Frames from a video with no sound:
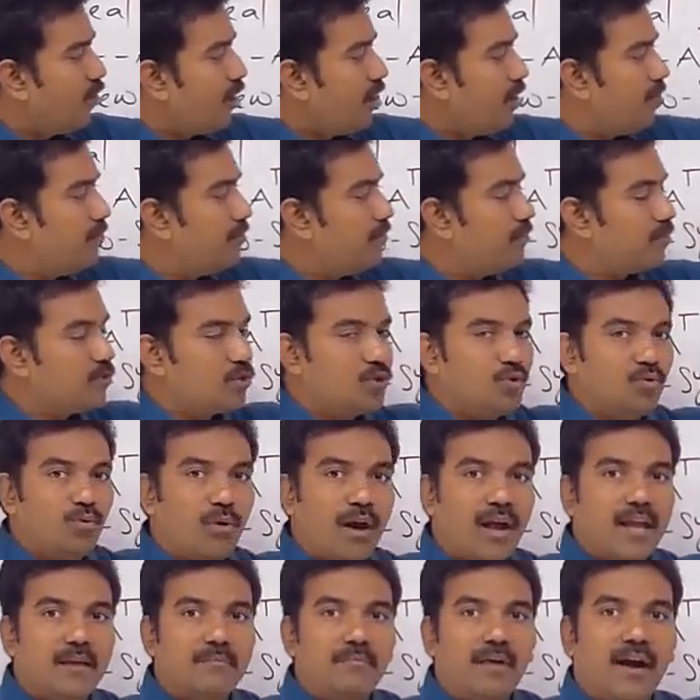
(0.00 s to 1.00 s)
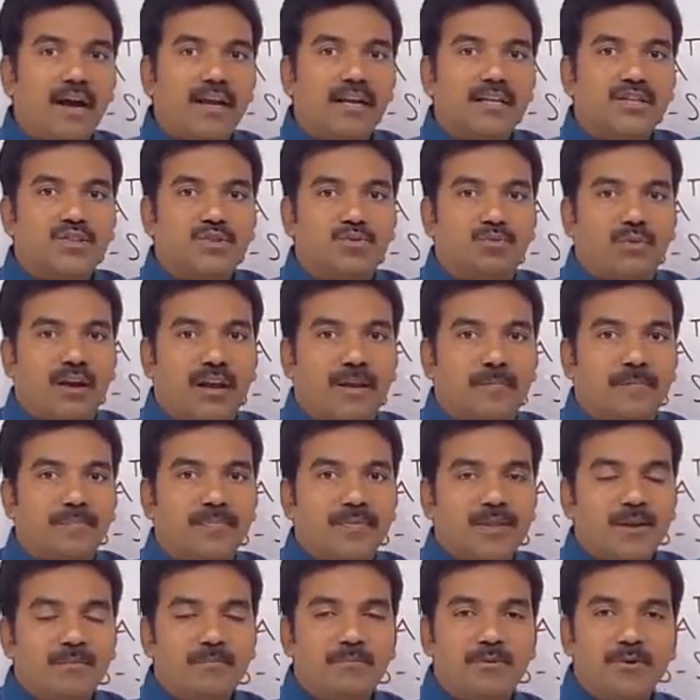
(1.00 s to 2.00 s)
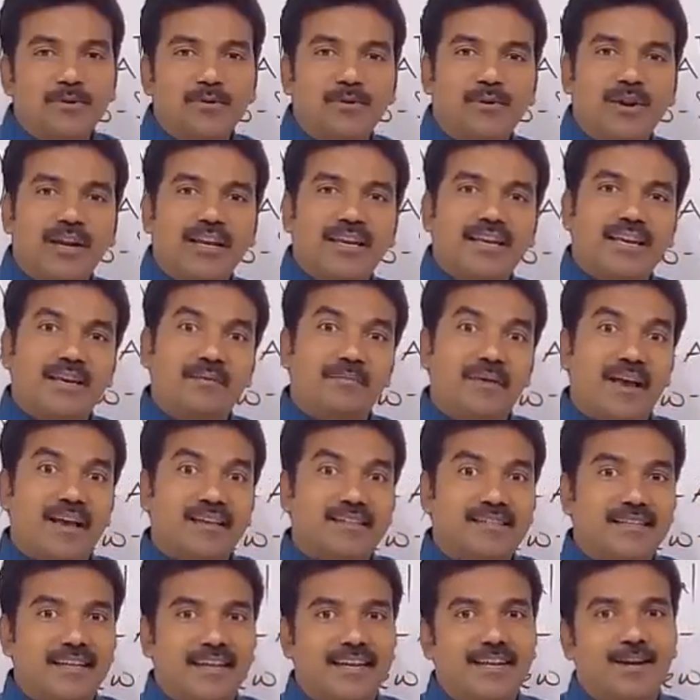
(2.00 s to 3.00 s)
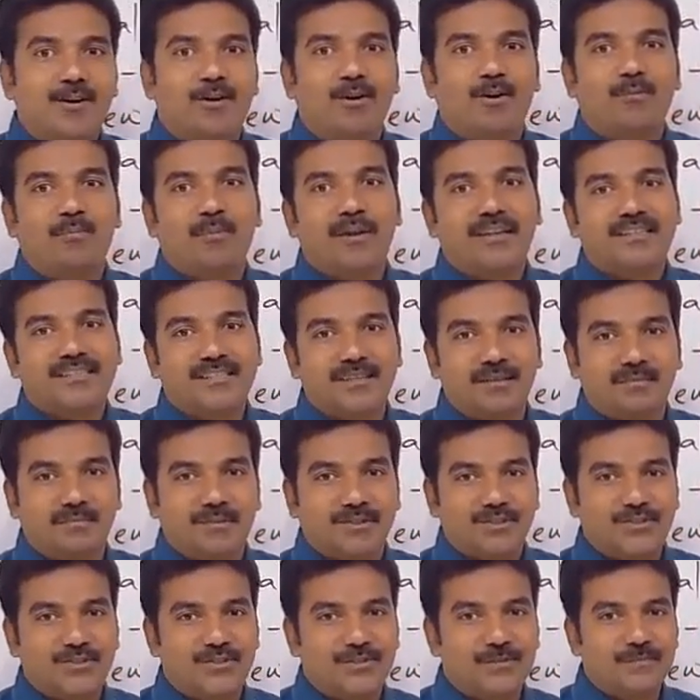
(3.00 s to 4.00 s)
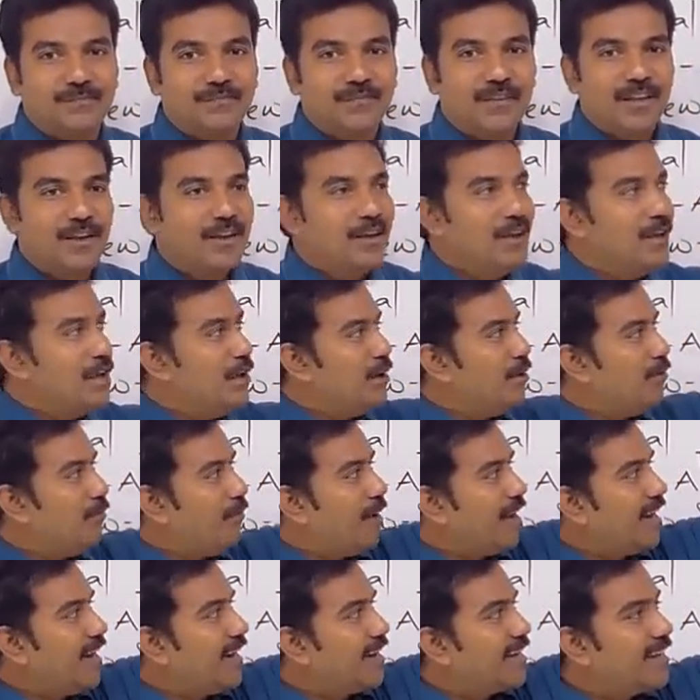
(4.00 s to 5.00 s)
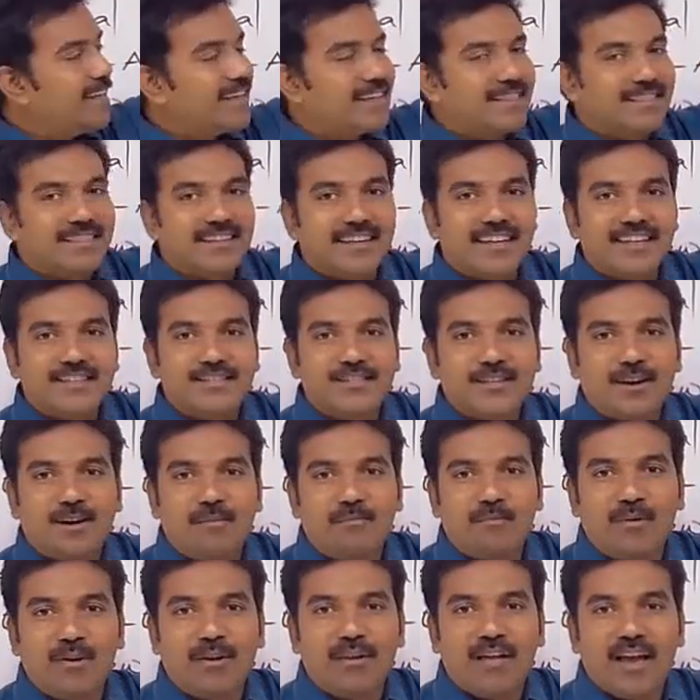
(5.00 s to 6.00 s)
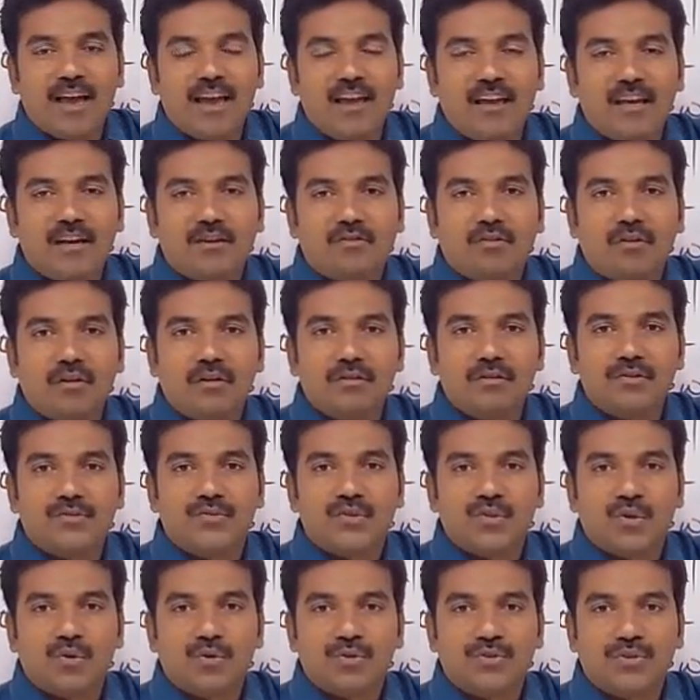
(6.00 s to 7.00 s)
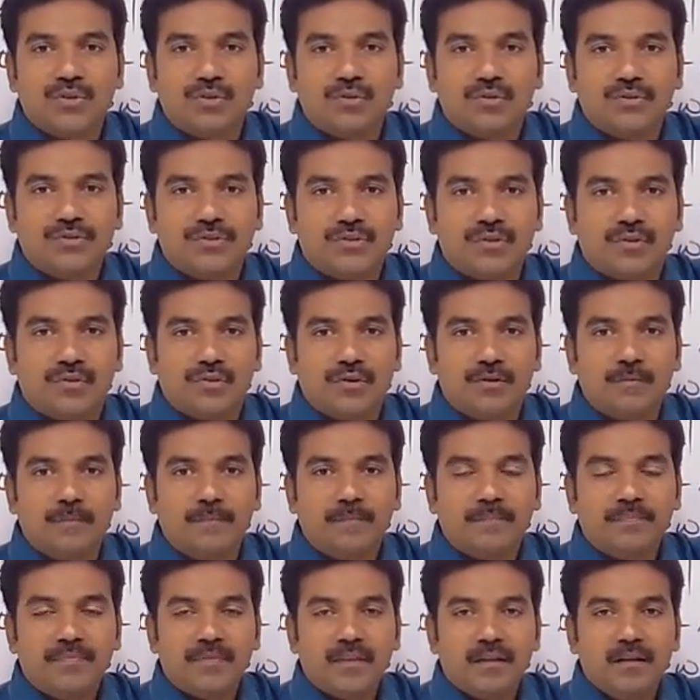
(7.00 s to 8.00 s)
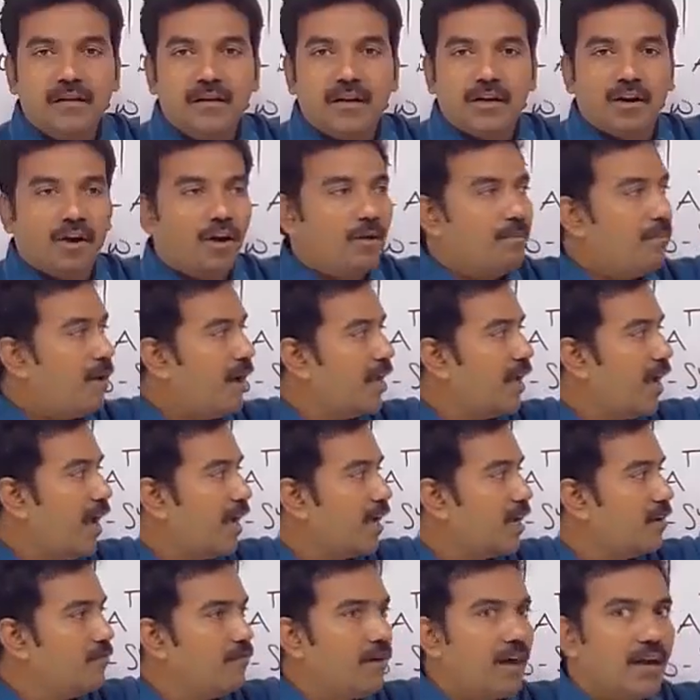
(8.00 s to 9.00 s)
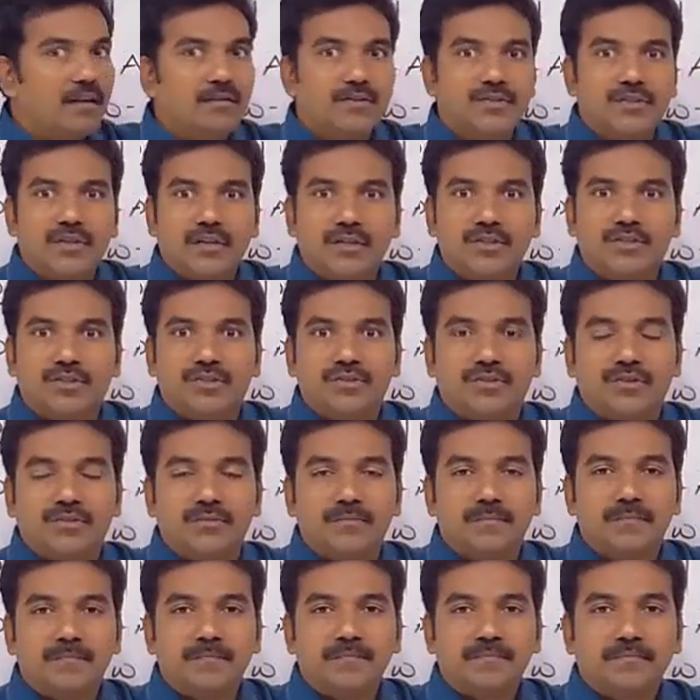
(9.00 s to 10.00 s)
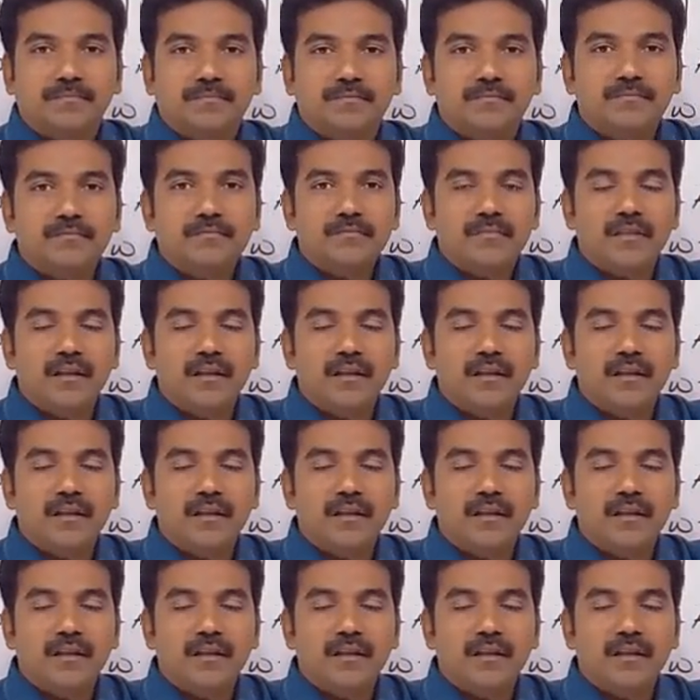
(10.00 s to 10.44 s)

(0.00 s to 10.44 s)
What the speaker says: are in the form 2i minus 2i, purely imaginary complex numbers. When I take that example, A equal to 0, 0, 0, now my eigenvalues are 0.